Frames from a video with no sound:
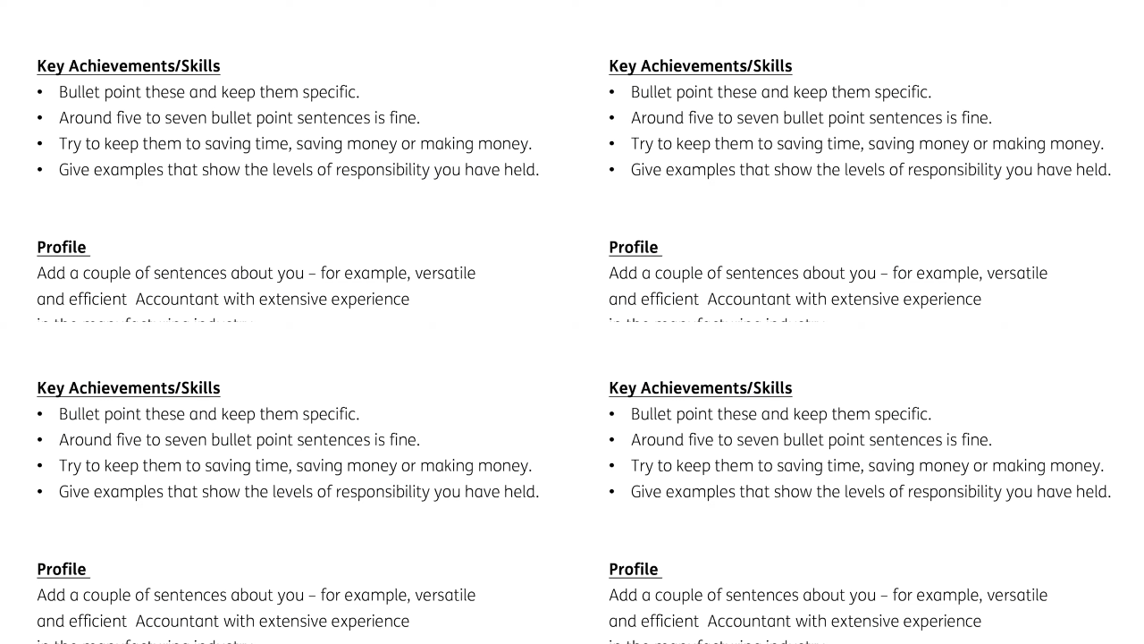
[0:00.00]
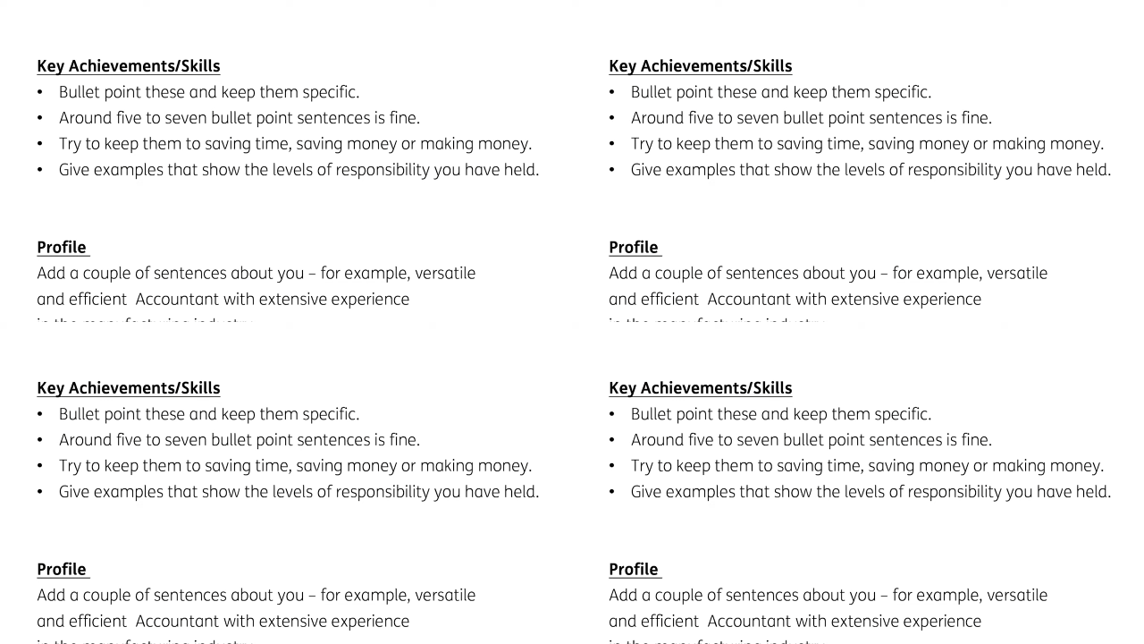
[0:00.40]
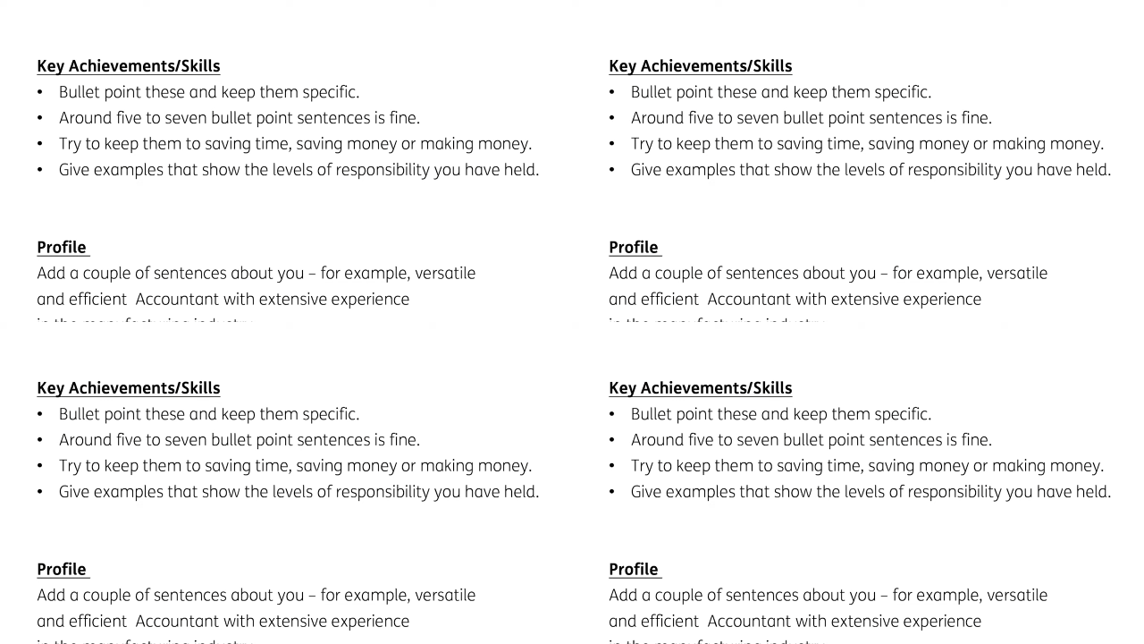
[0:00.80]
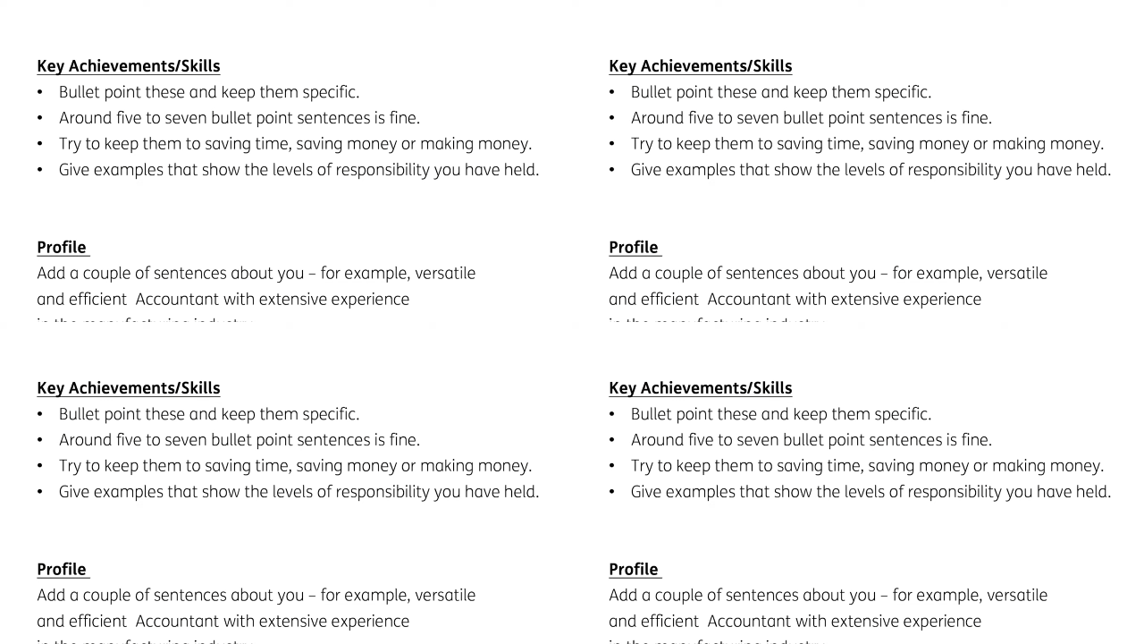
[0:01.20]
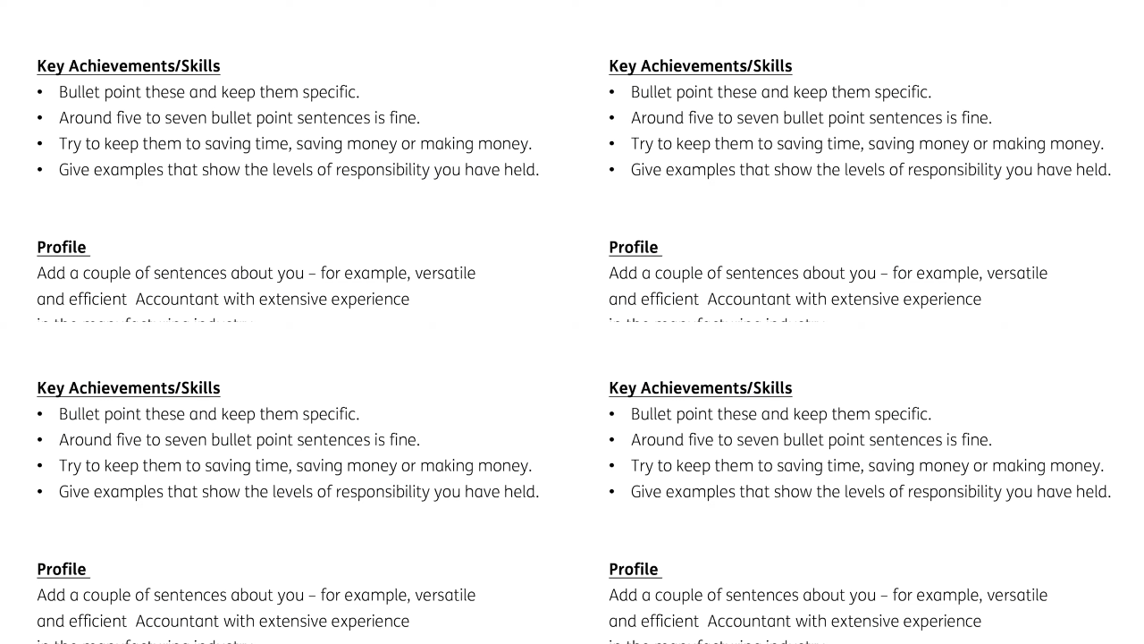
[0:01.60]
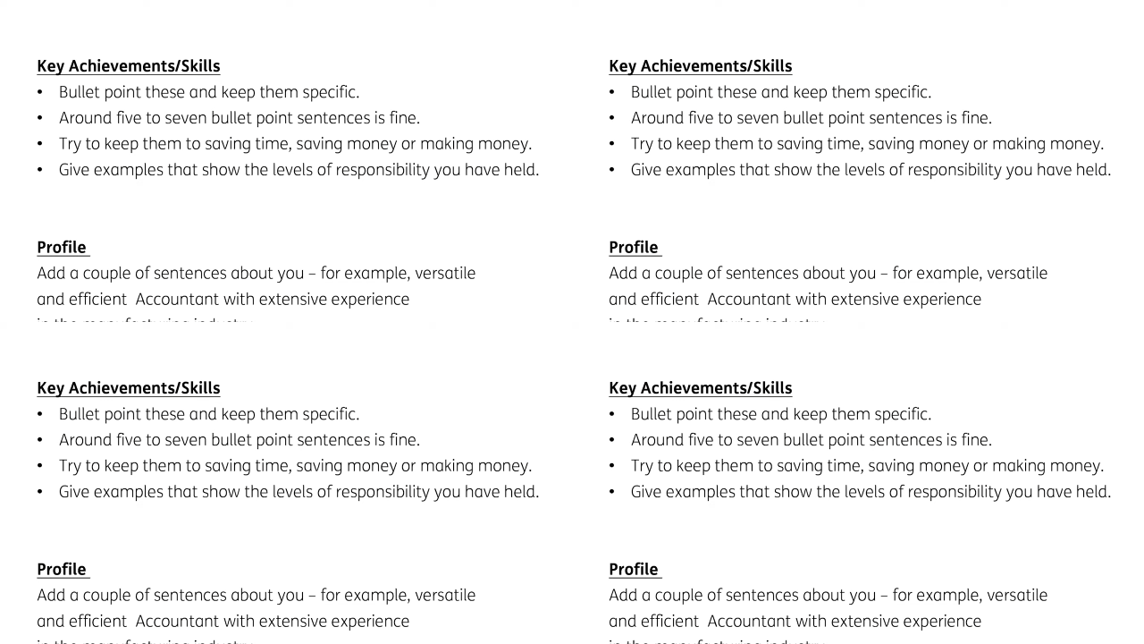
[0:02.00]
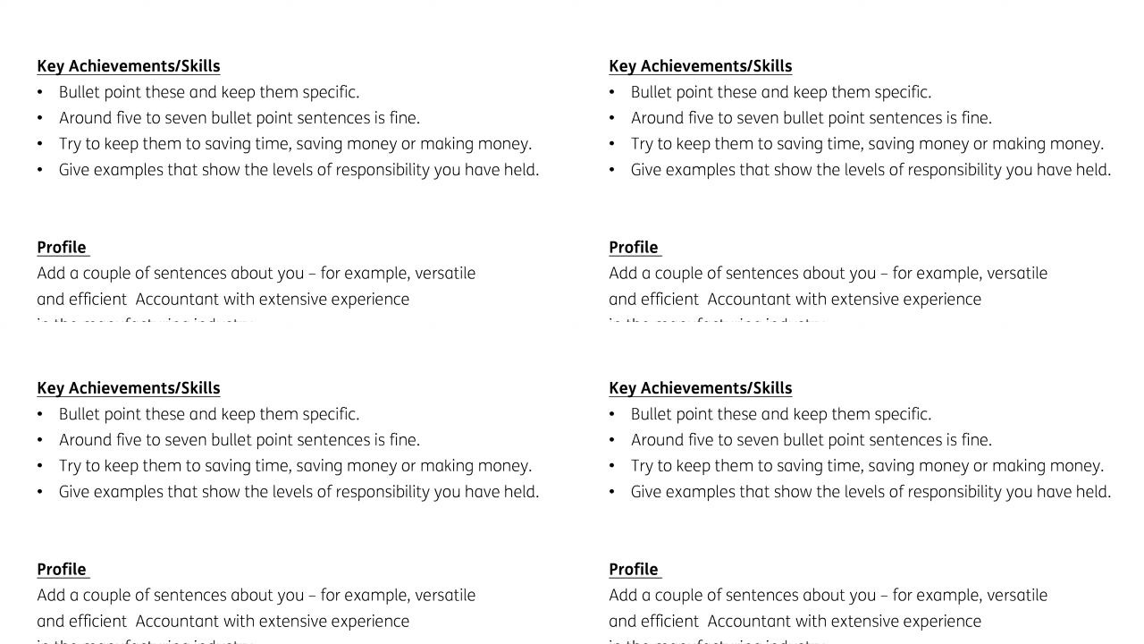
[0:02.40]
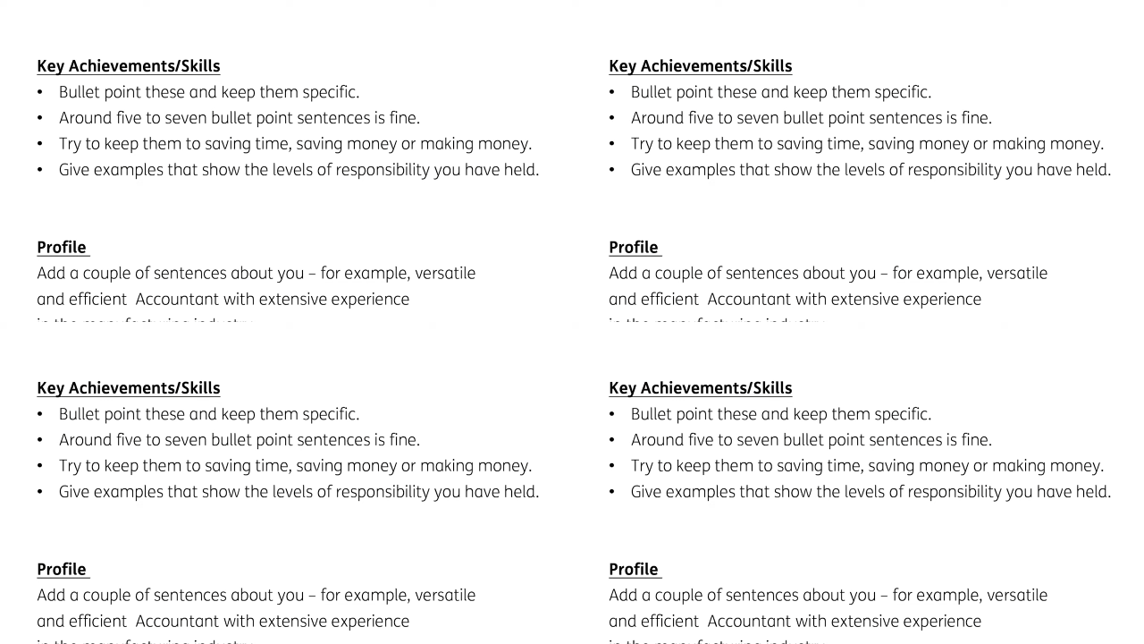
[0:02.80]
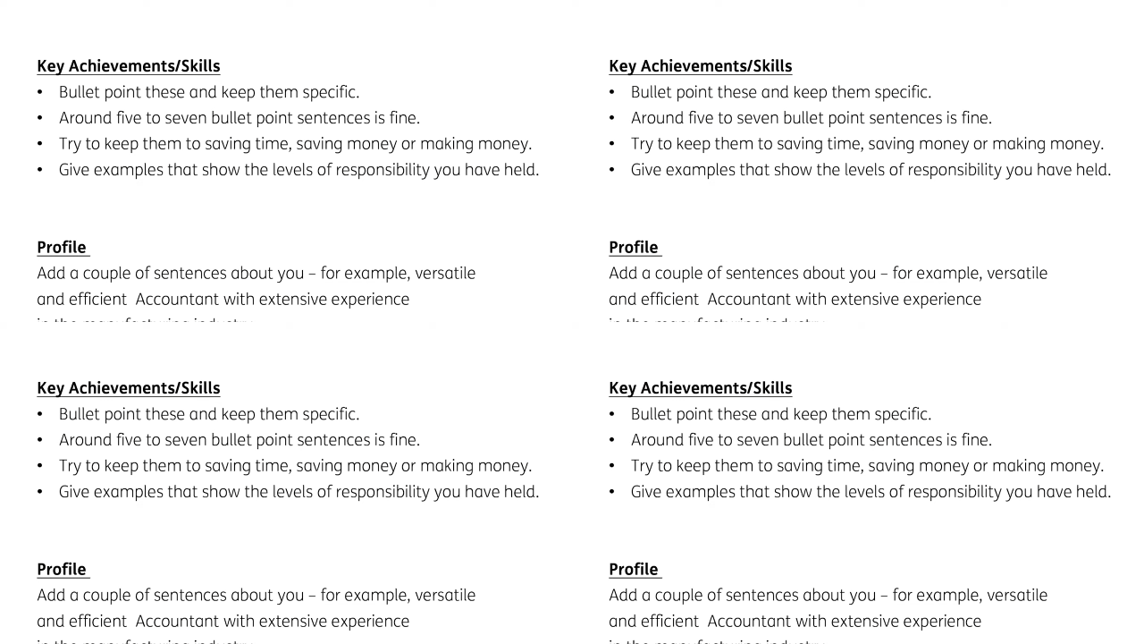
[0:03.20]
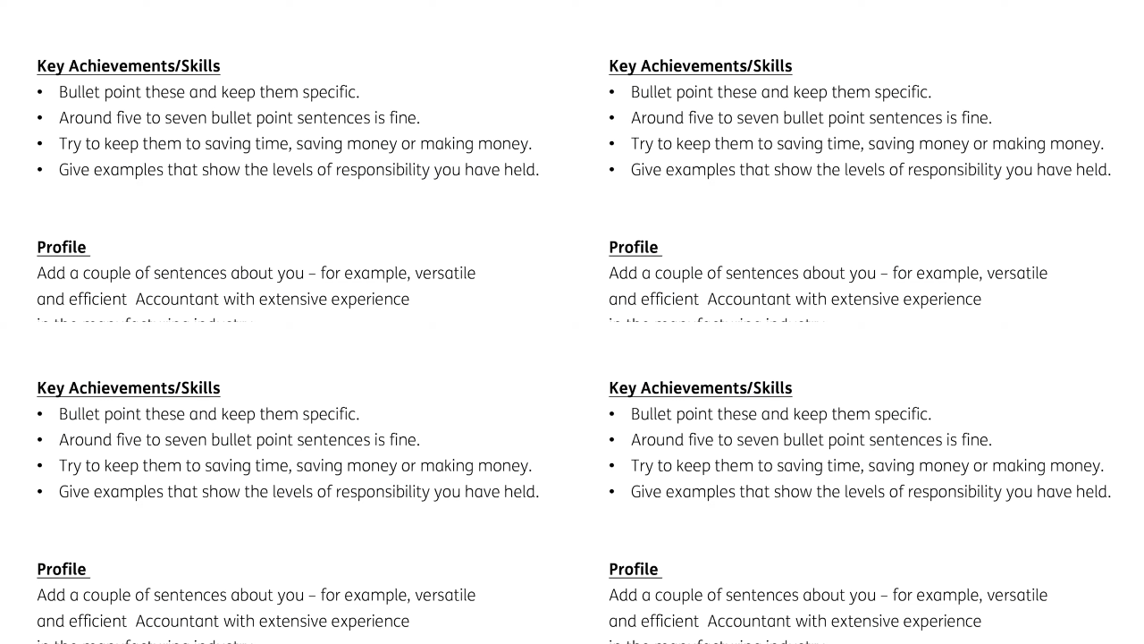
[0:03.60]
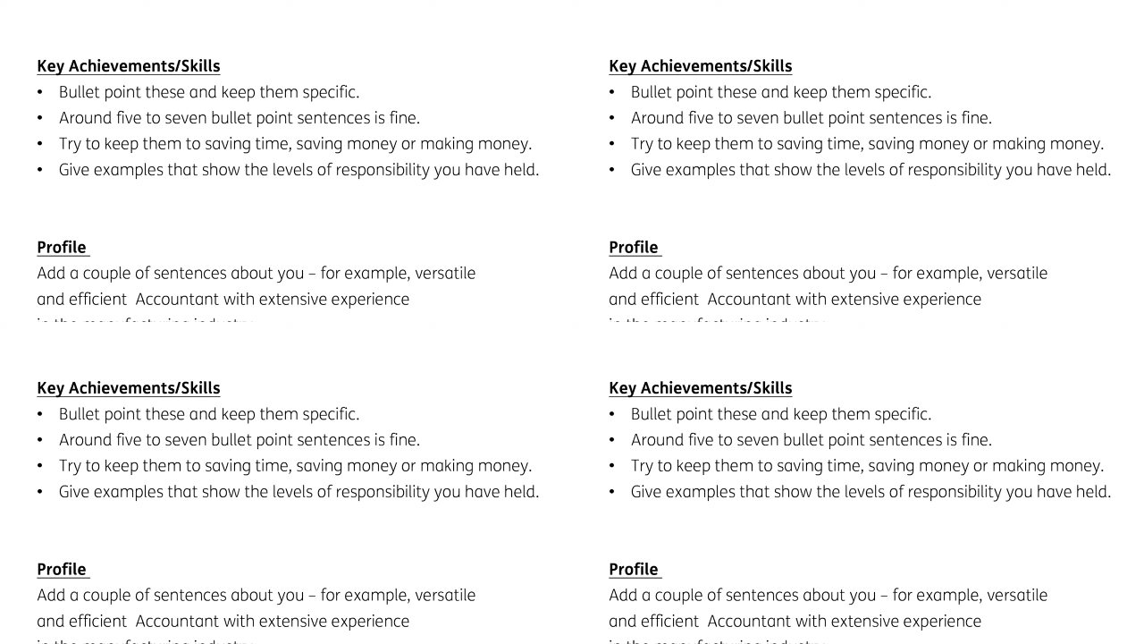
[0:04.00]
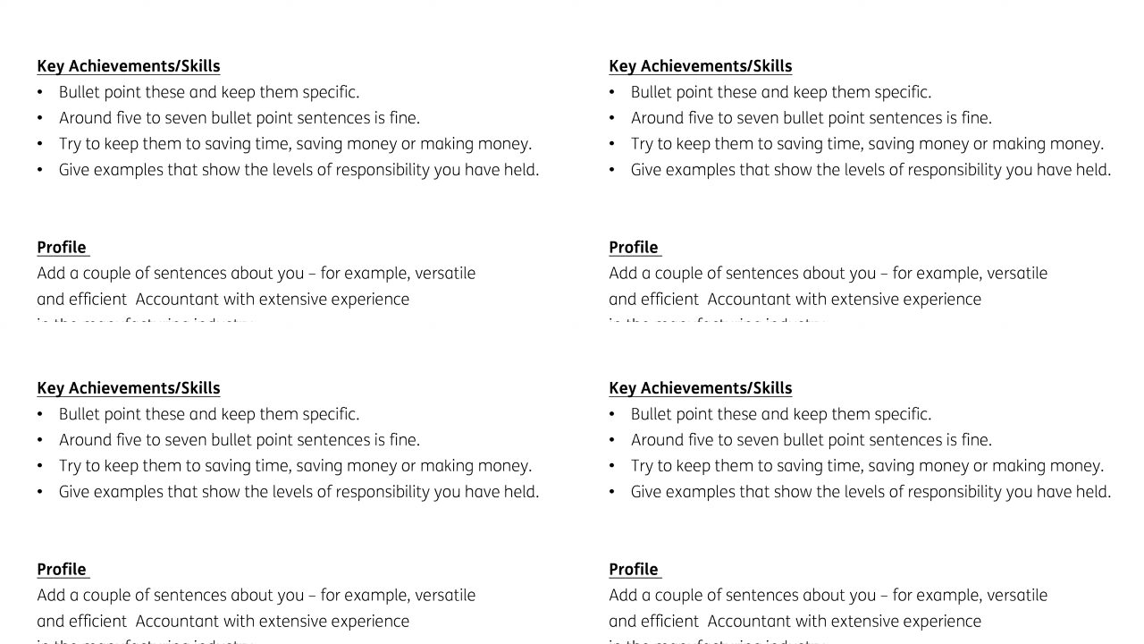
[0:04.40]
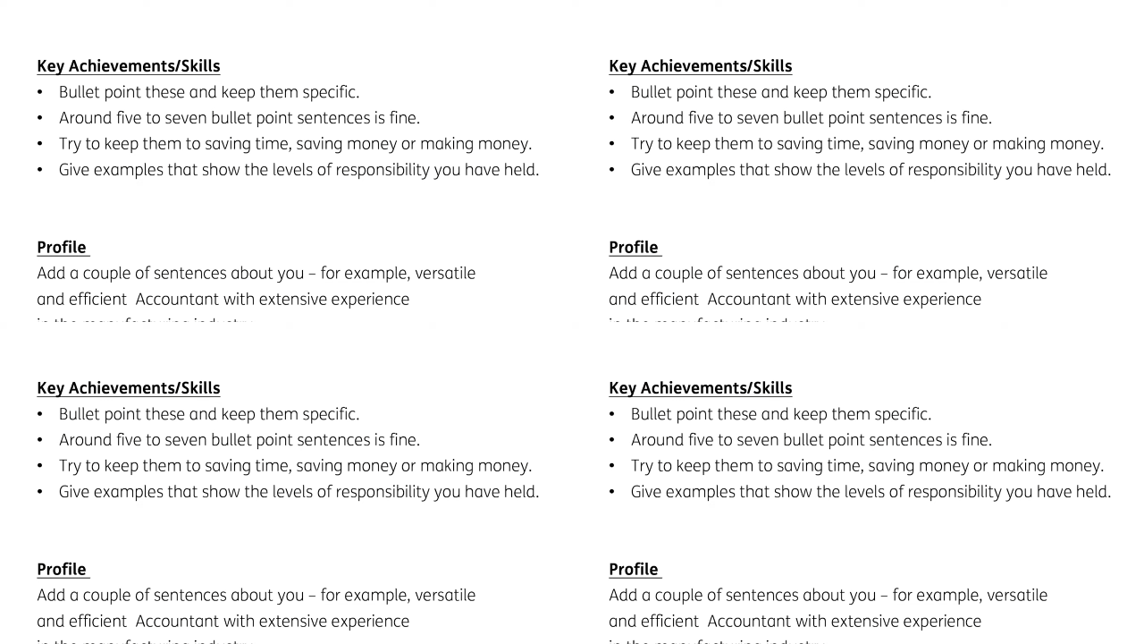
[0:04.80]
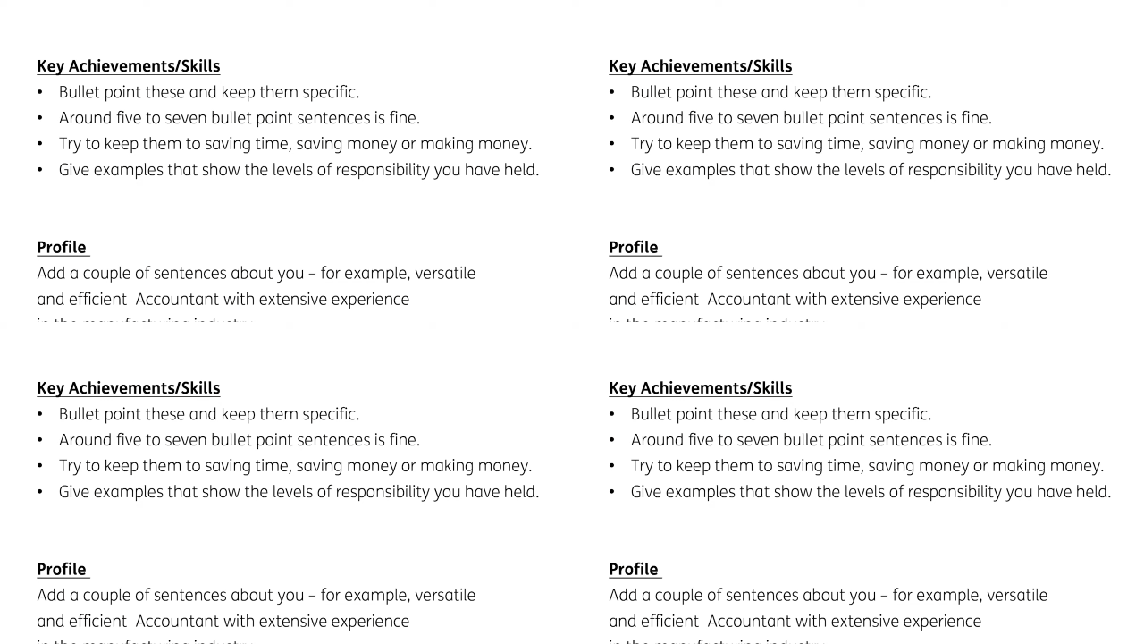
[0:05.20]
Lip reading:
No face is visible, so there are no lips to read.